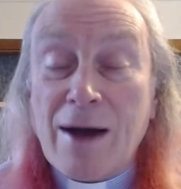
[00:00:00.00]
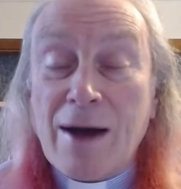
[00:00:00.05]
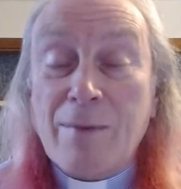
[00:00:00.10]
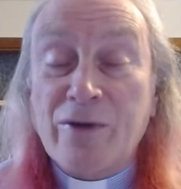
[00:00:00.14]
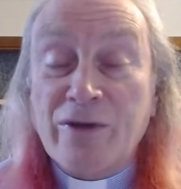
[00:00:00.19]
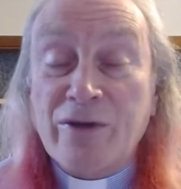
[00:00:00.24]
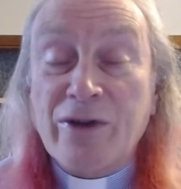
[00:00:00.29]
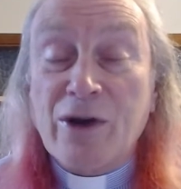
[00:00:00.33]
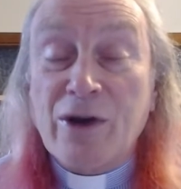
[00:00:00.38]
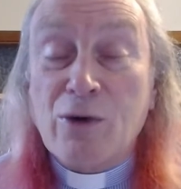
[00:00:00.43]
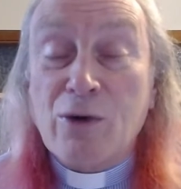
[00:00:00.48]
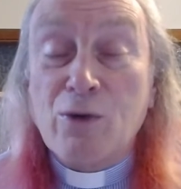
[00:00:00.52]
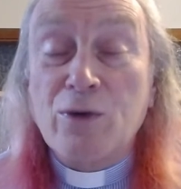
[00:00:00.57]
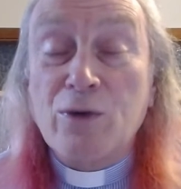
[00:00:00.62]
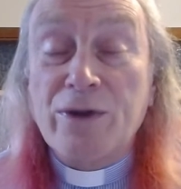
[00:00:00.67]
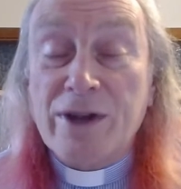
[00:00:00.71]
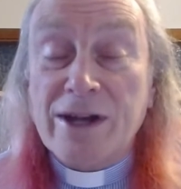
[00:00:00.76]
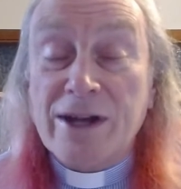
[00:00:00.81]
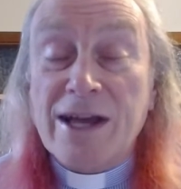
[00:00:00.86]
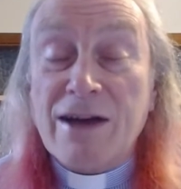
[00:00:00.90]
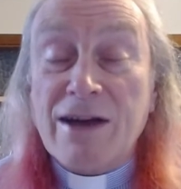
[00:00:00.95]
am still
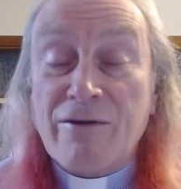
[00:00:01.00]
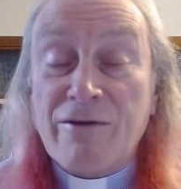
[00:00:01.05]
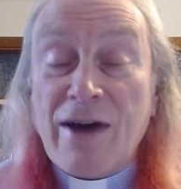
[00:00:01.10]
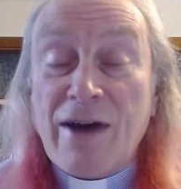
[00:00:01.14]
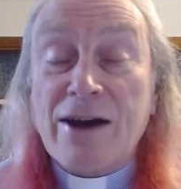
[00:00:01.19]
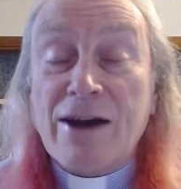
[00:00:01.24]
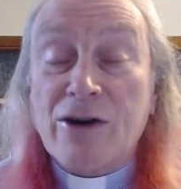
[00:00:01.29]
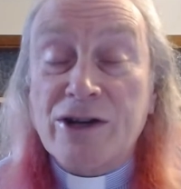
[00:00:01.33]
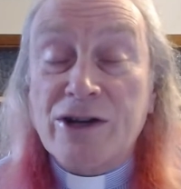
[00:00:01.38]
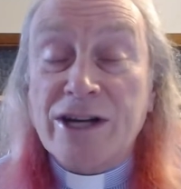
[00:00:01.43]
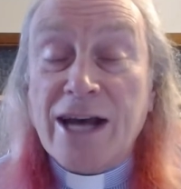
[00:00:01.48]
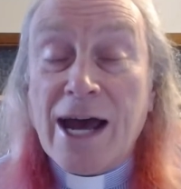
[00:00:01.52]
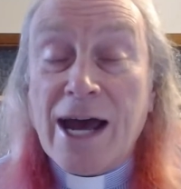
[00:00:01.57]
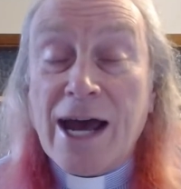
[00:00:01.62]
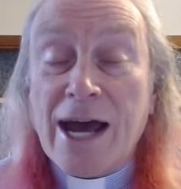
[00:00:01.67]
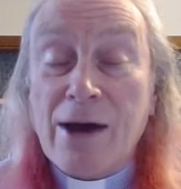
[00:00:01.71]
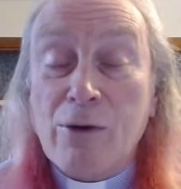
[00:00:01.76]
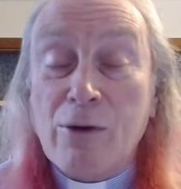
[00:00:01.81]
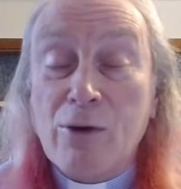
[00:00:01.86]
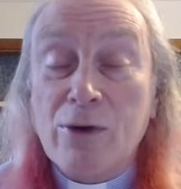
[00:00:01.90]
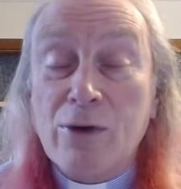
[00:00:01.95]
to give energy
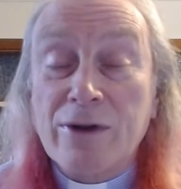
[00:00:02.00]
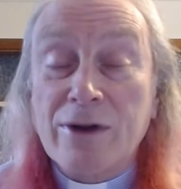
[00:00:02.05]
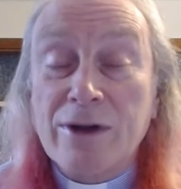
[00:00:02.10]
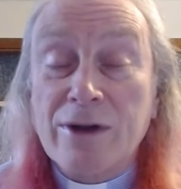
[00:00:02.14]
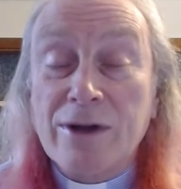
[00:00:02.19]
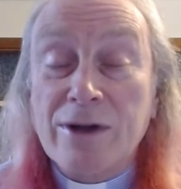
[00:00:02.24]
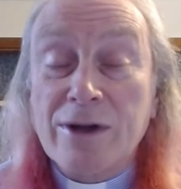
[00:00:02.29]
out.